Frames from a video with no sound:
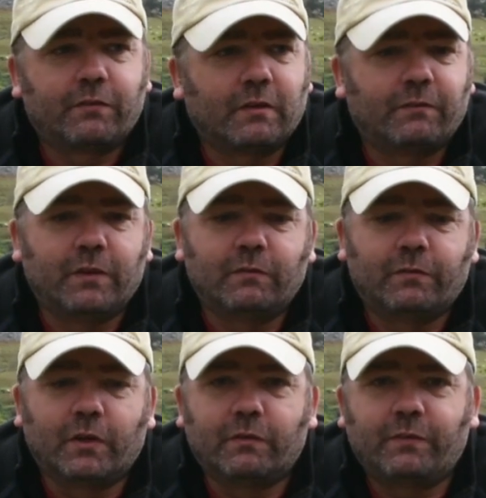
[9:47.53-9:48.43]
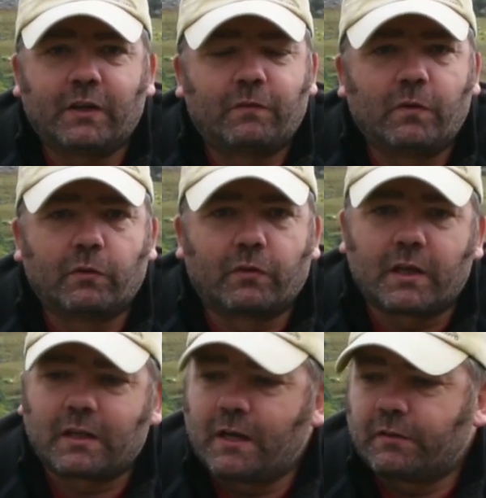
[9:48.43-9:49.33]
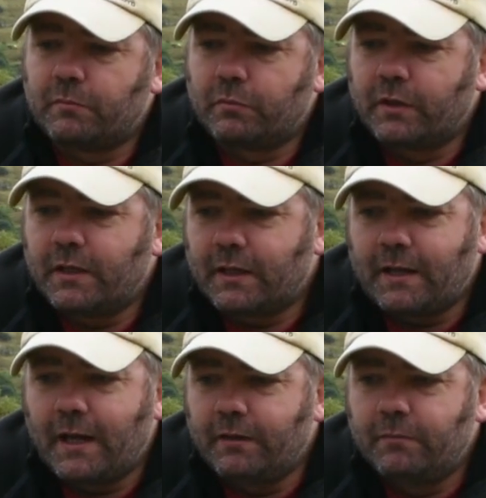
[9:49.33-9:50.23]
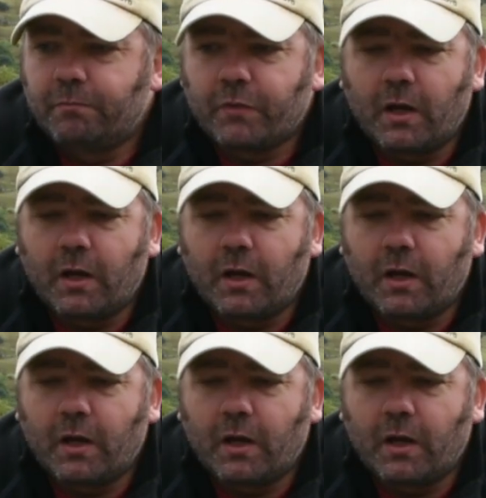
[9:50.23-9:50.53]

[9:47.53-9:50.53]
Something for festivals like Glastonbury, again,